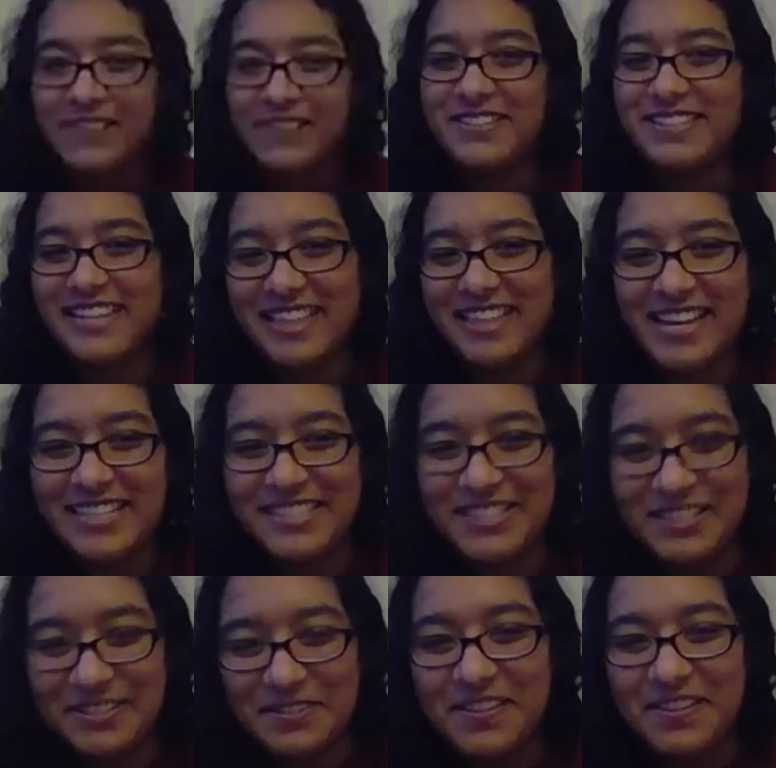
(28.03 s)
take that as a
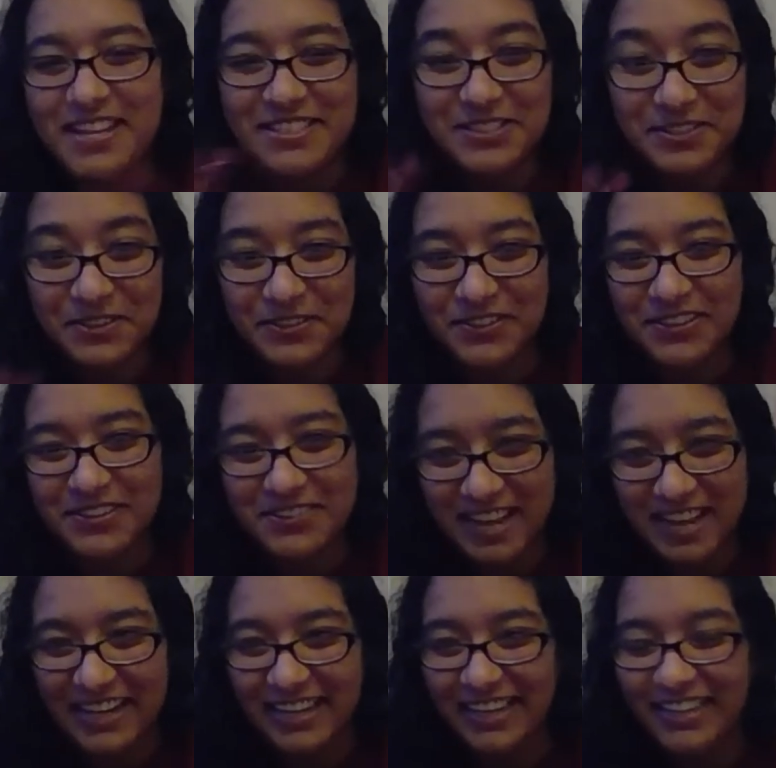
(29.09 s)
no. That's totally okay.